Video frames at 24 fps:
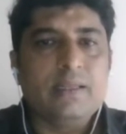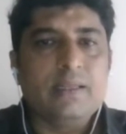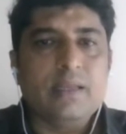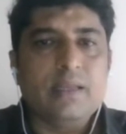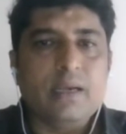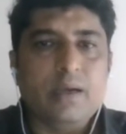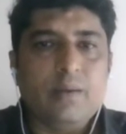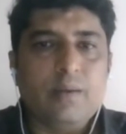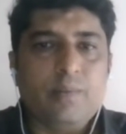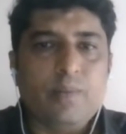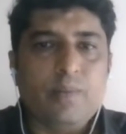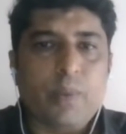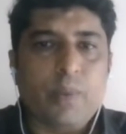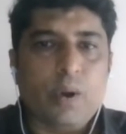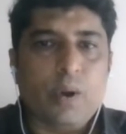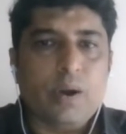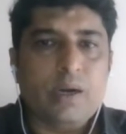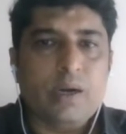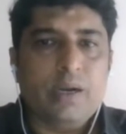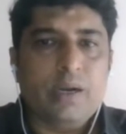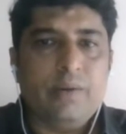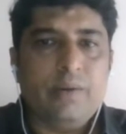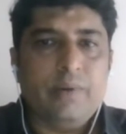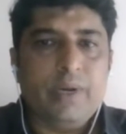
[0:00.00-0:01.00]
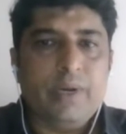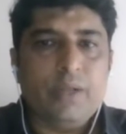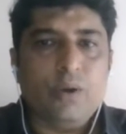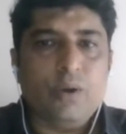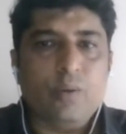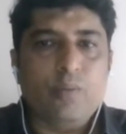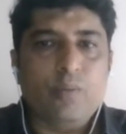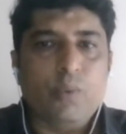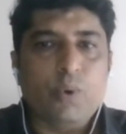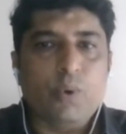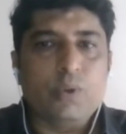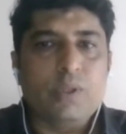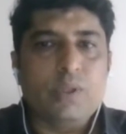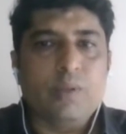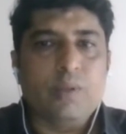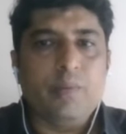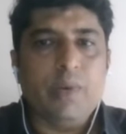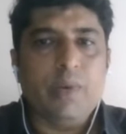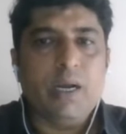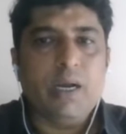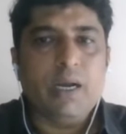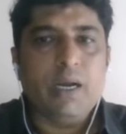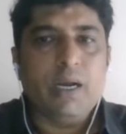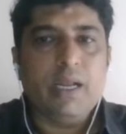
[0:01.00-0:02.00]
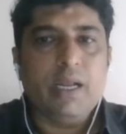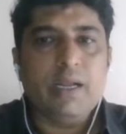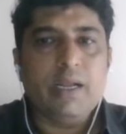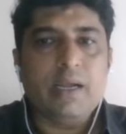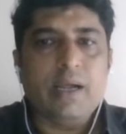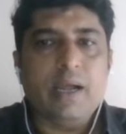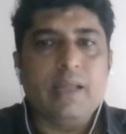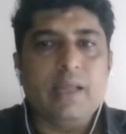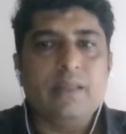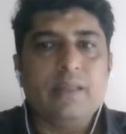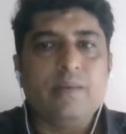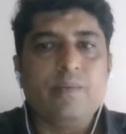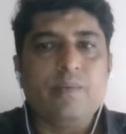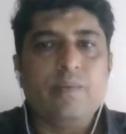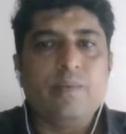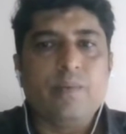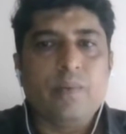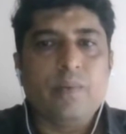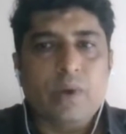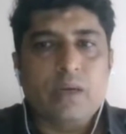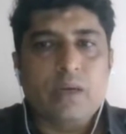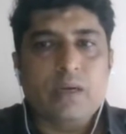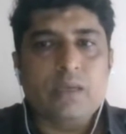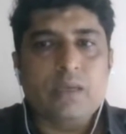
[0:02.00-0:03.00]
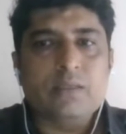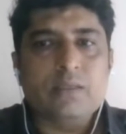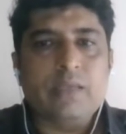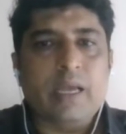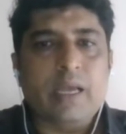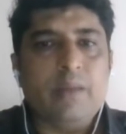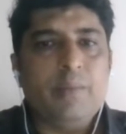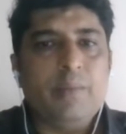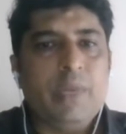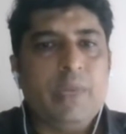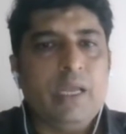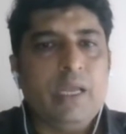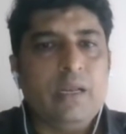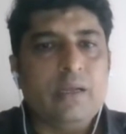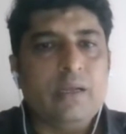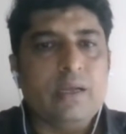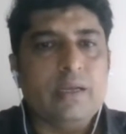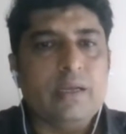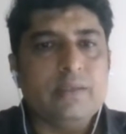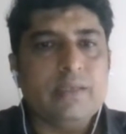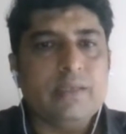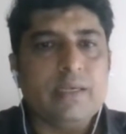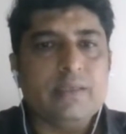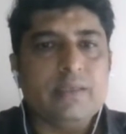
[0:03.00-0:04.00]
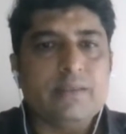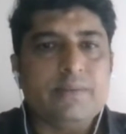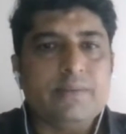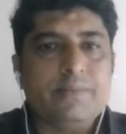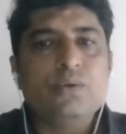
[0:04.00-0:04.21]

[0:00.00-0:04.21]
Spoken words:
the productivity of both the building and the workers can be increases.